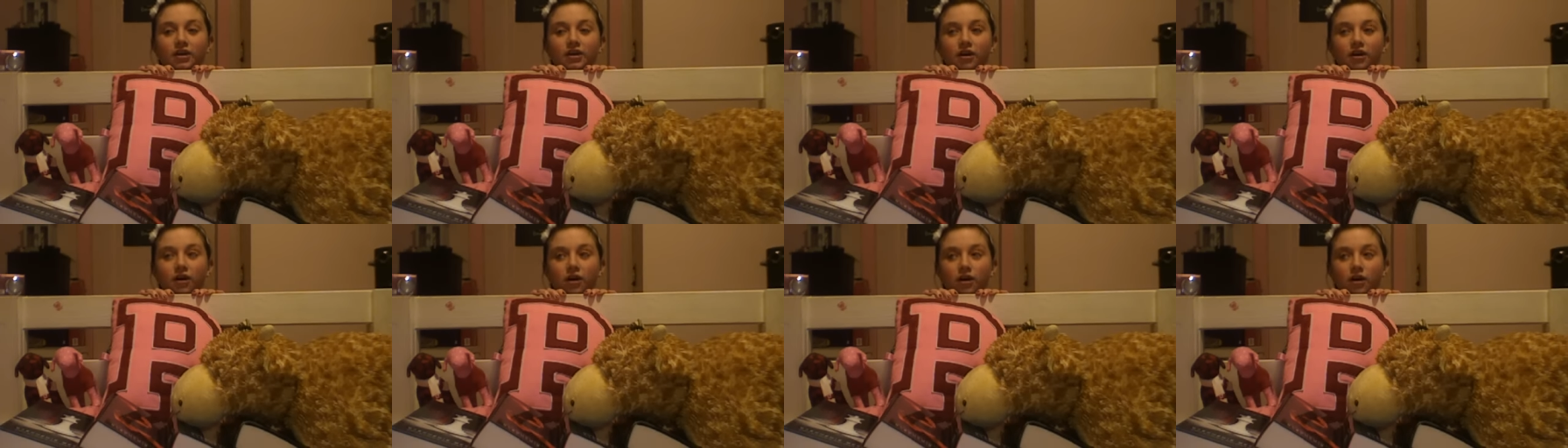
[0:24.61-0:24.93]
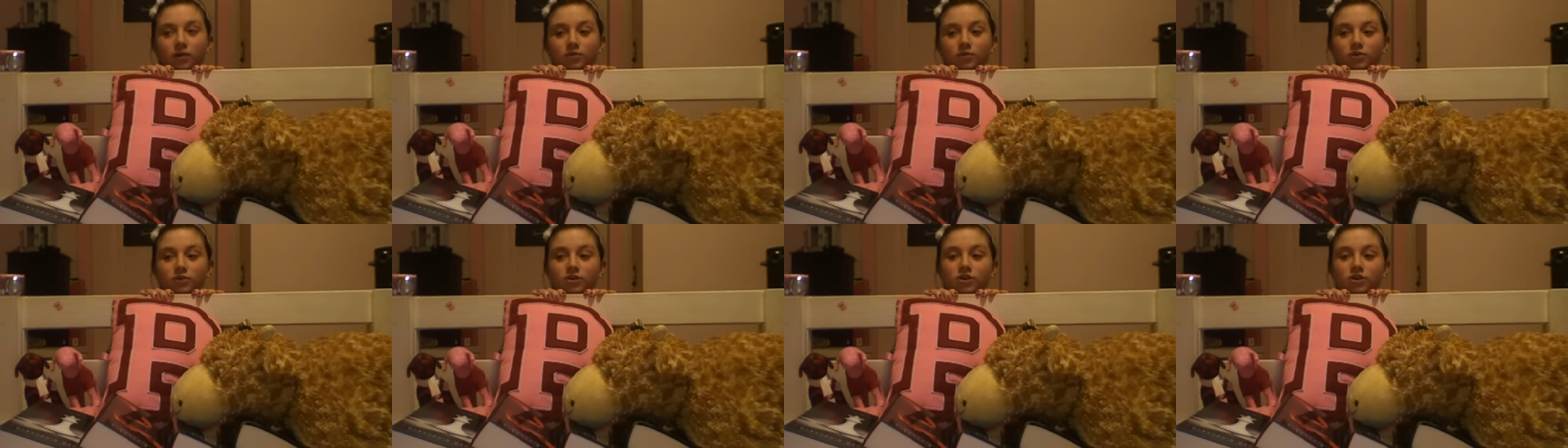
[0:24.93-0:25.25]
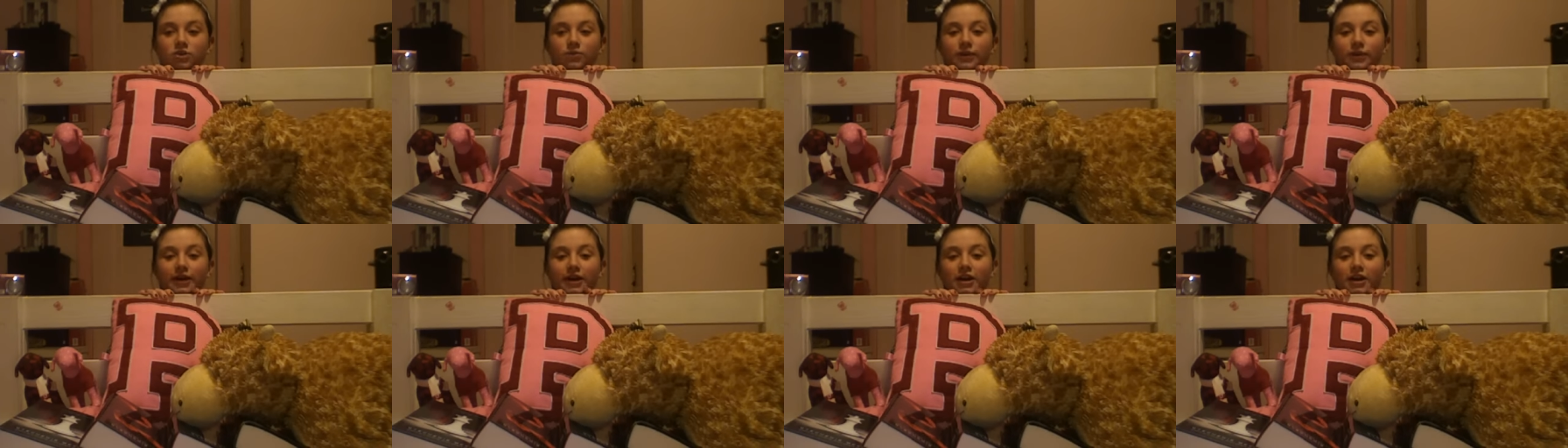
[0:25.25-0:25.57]
um, to
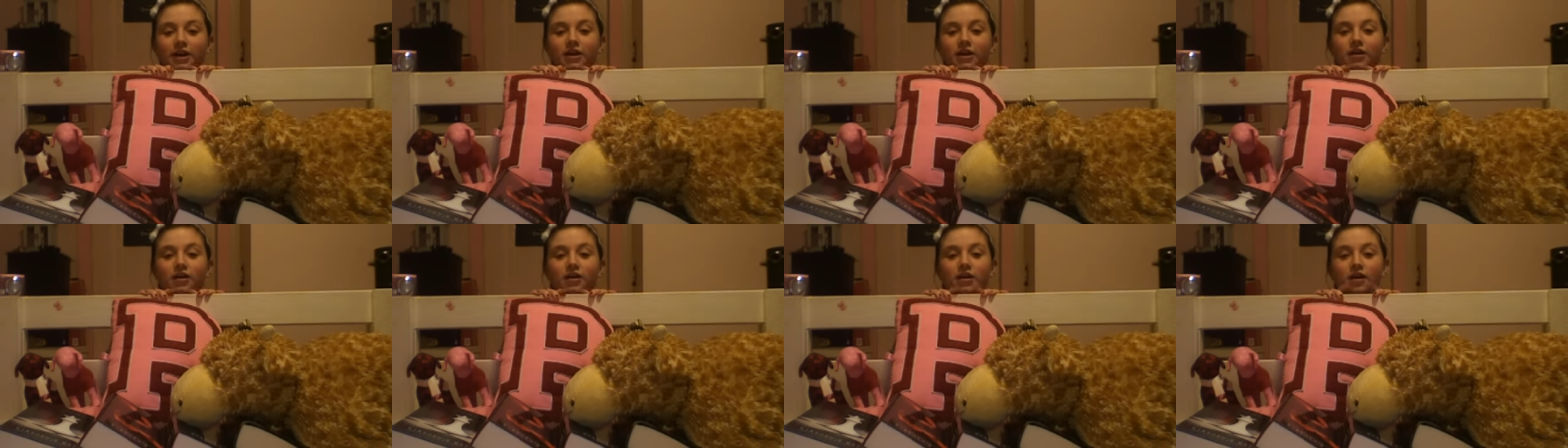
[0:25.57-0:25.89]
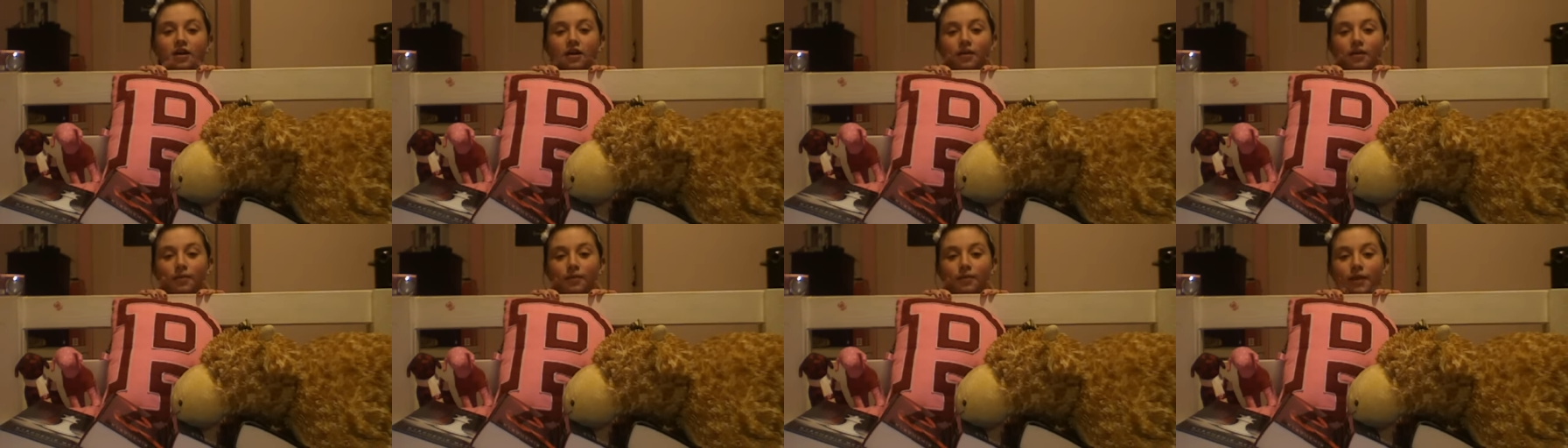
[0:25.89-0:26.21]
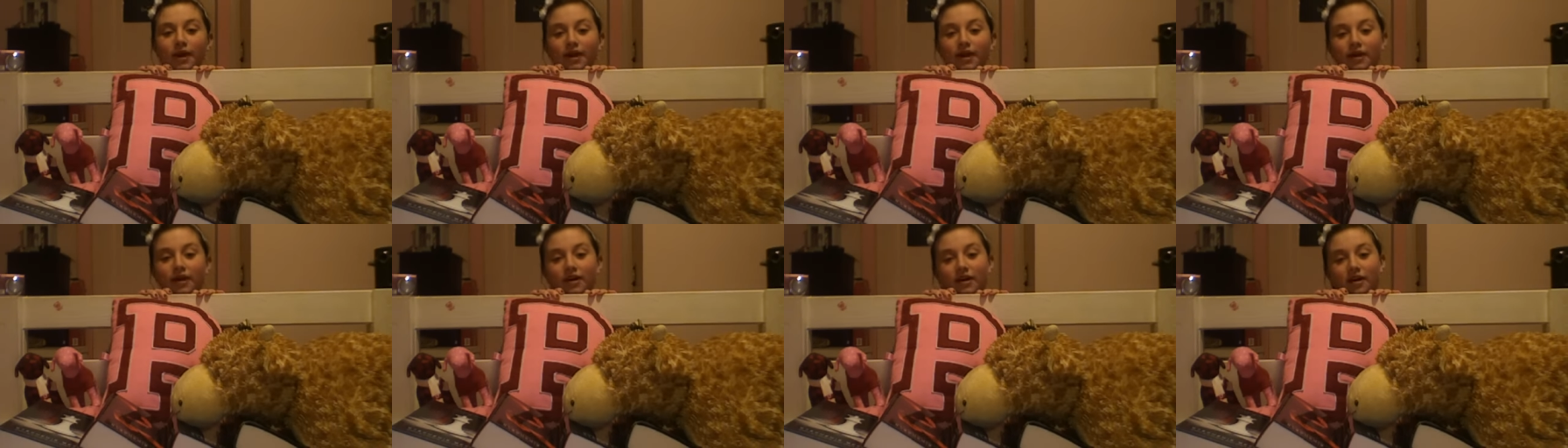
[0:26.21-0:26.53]
wear
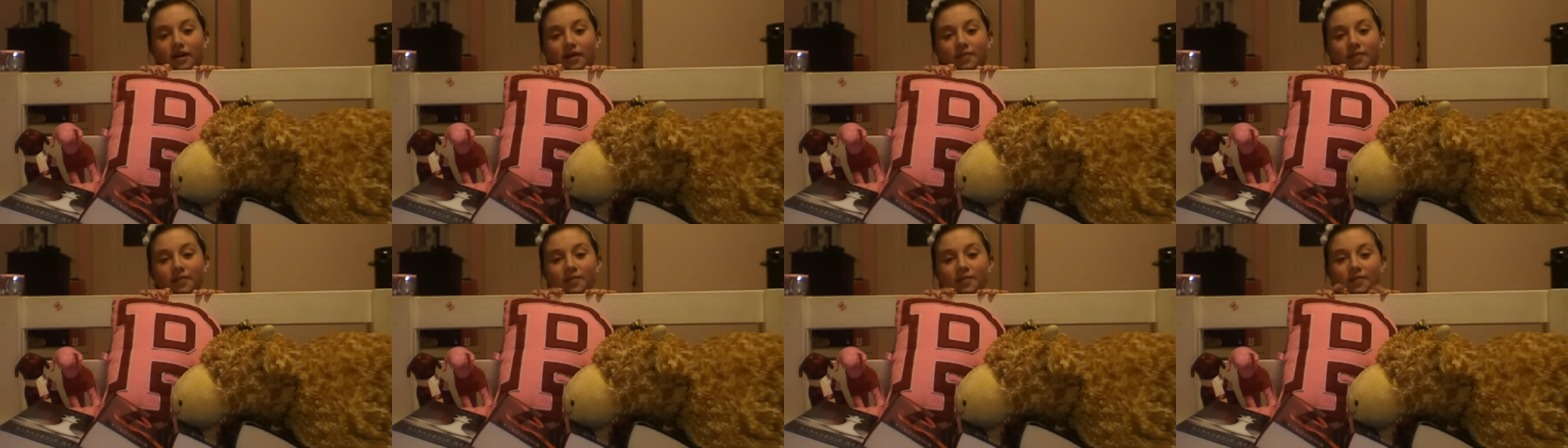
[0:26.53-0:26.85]
makeup,